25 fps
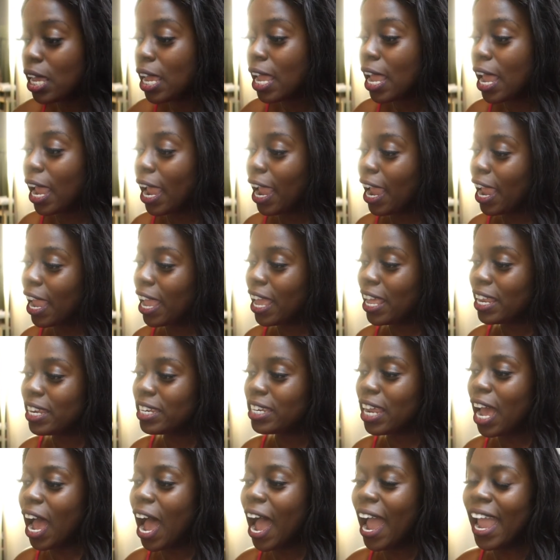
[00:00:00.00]

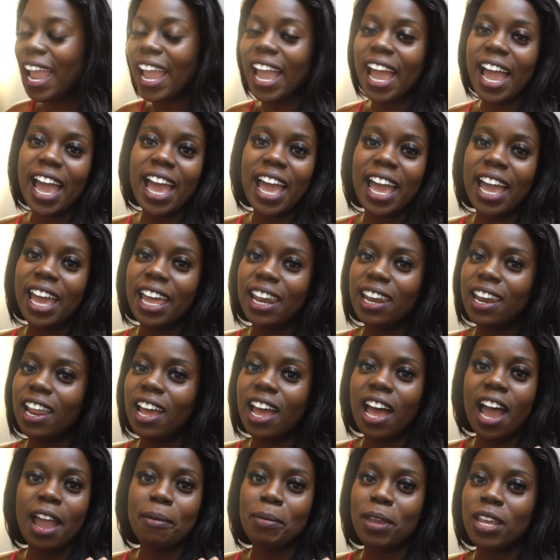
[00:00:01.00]
And I had,
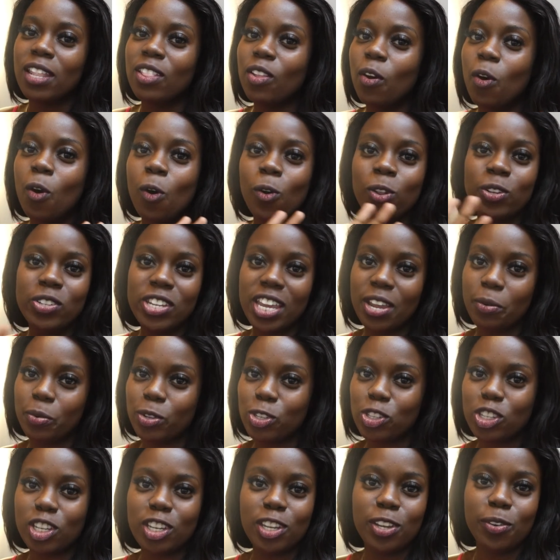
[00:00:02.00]
I mean, the whole day
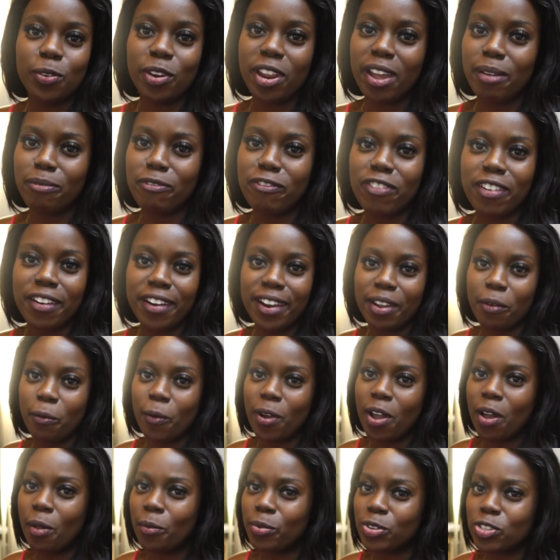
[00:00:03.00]
was queued up very
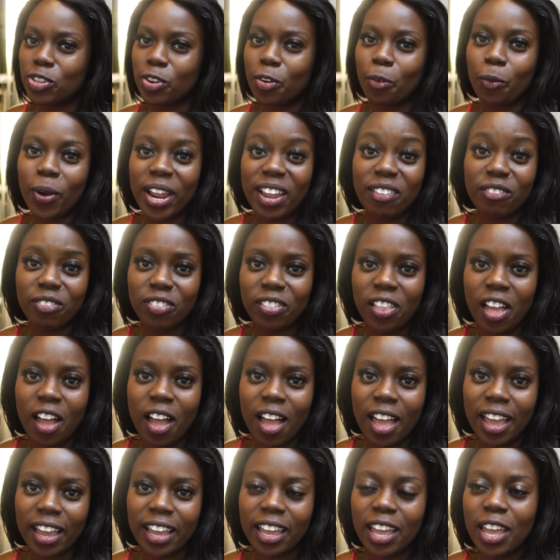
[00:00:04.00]
well. It was a great
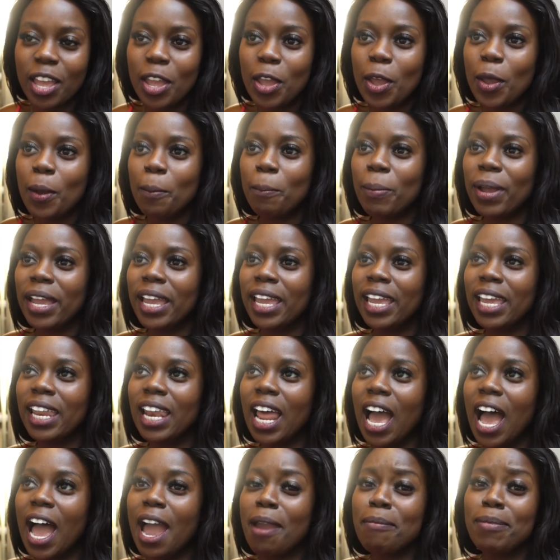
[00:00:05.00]
vlog, but
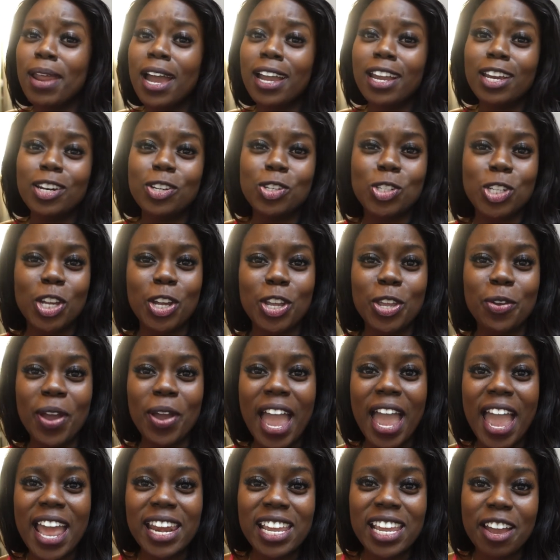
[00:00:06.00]
I'm not gonna show you
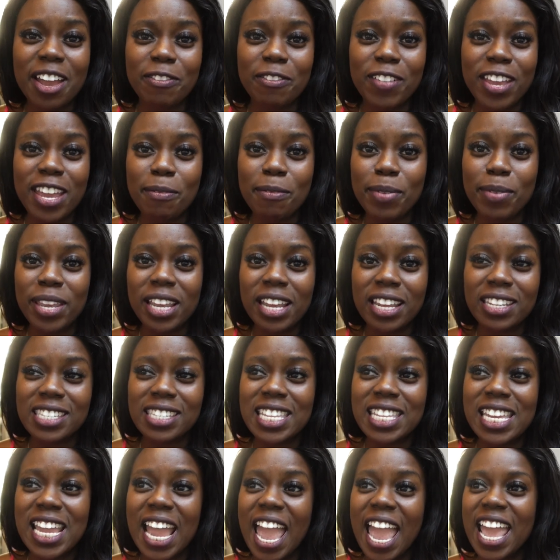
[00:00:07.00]
any of it because
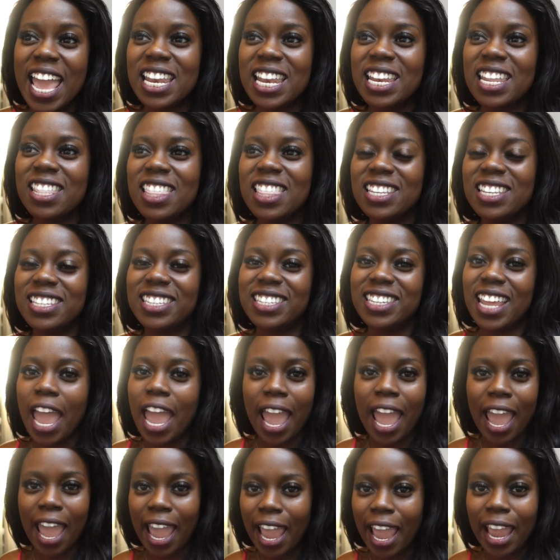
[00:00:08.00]
the end of the
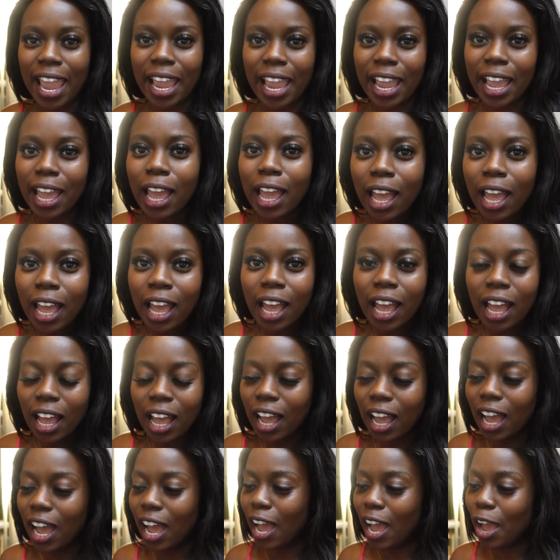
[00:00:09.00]
day,
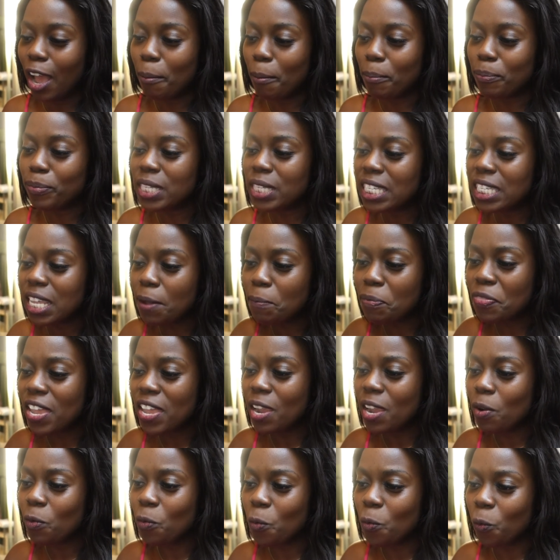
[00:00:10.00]

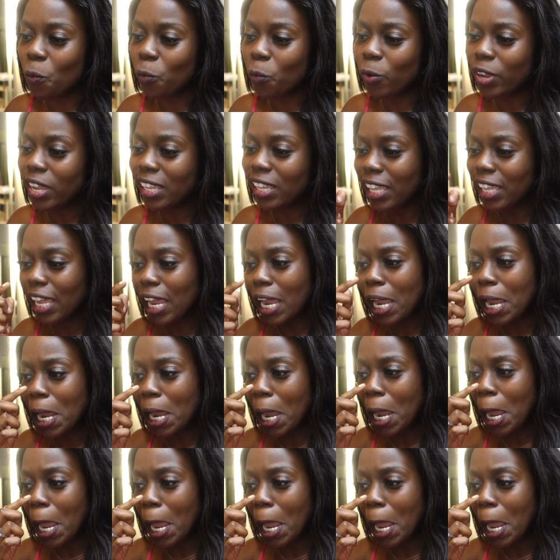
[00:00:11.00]
something really